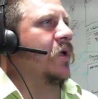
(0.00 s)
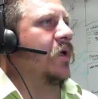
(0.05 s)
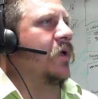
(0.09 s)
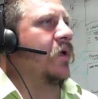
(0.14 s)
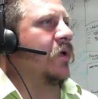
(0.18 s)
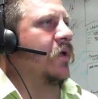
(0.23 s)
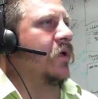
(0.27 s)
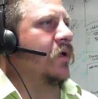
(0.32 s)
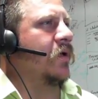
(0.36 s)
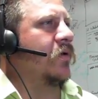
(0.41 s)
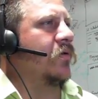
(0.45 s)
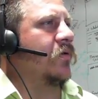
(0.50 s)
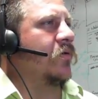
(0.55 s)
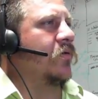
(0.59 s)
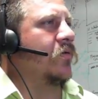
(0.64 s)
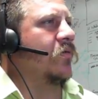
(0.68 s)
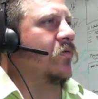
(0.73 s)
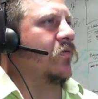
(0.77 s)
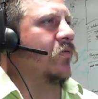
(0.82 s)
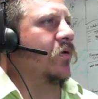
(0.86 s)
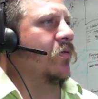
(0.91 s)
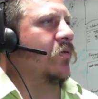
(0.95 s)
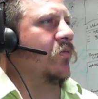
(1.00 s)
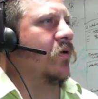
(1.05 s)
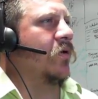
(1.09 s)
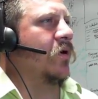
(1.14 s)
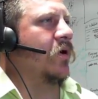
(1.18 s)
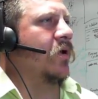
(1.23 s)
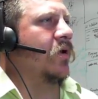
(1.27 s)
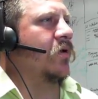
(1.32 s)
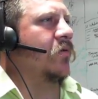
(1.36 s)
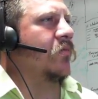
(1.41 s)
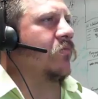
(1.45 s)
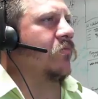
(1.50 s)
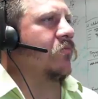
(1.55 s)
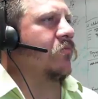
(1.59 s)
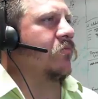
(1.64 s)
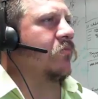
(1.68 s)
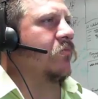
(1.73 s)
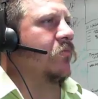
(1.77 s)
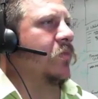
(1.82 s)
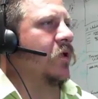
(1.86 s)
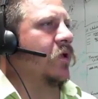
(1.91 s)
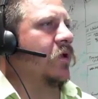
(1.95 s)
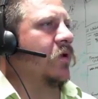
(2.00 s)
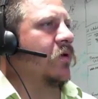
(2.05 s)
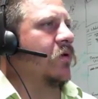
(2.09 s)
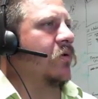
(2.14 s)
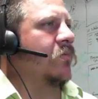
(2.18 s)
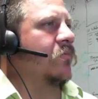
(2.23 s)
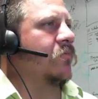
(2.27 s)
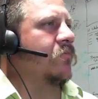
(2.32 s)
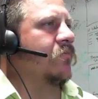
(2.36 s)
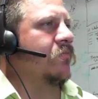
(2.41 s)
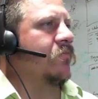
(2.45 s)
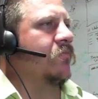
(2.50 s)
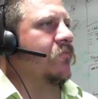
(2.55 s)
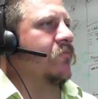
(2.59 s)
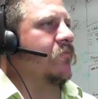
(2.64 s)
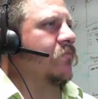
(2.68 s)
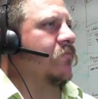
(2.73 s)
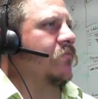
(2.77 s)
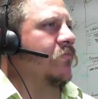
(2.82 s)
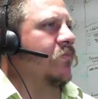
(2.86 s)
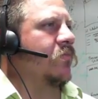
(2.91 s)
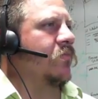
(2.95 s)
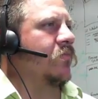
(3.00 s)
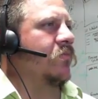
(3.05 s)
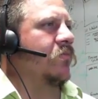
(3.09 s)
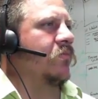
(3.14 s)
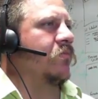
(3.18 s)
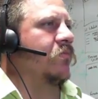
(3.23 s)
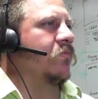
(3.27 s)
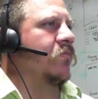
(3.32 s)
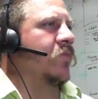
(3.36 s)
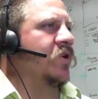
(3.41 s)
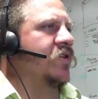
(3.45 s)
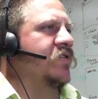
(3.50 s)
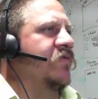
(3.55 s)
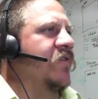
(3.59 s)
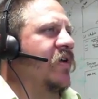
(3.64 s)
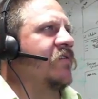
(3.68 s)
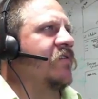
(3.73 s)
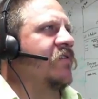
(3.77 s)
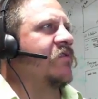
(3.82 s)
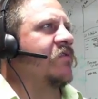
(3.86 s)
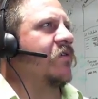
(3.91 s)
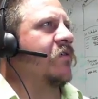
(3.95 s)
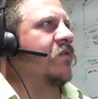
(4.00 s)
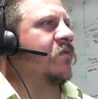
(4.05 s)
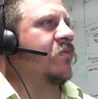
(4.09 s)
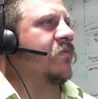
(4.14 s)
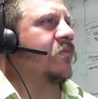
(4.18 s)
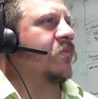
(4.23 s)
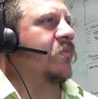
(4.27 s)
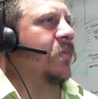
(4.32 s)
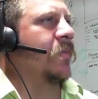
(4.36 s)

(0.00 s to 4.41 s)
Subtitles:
and we want them, you know, much faster.